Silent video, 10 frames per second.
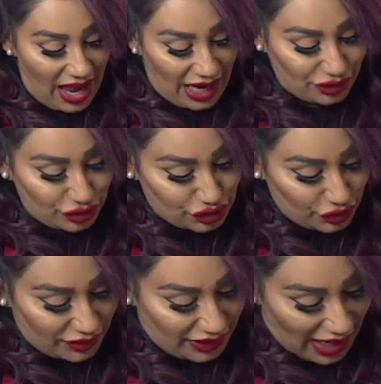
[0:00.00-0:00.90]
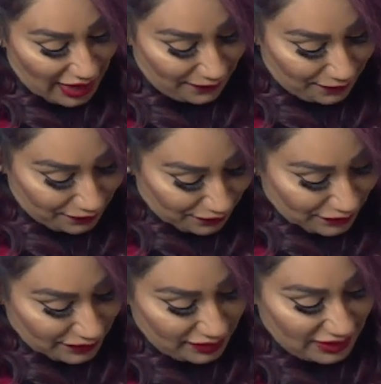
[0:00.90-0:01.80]
and you should get
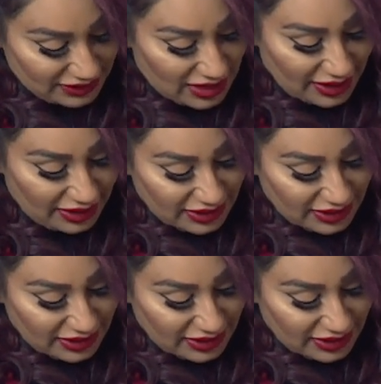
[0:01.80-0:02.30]
this kind of